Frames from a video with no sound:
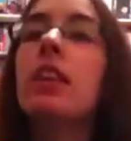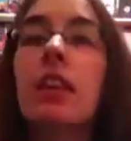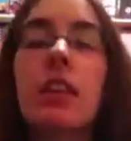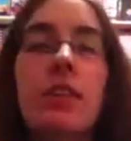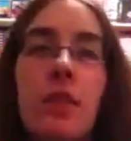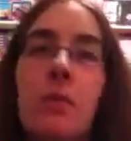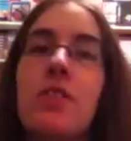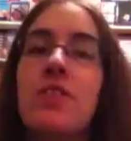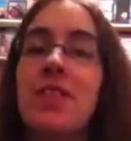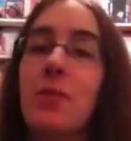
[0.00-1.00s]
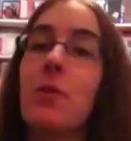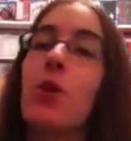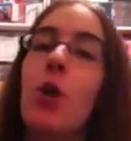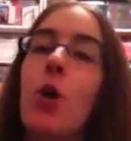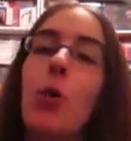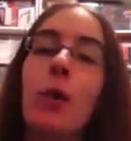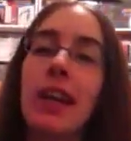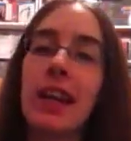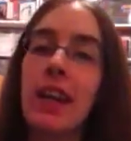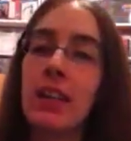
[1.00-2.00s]
Because I've been sick for the whole
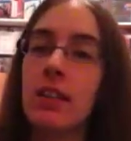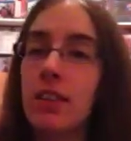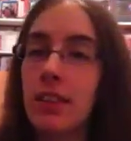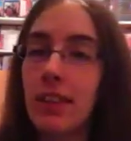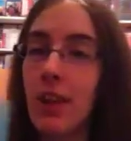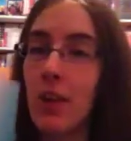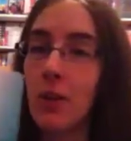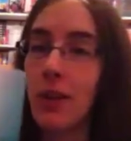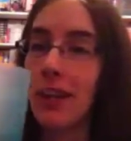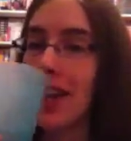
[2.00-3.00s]
weekend. Lovely.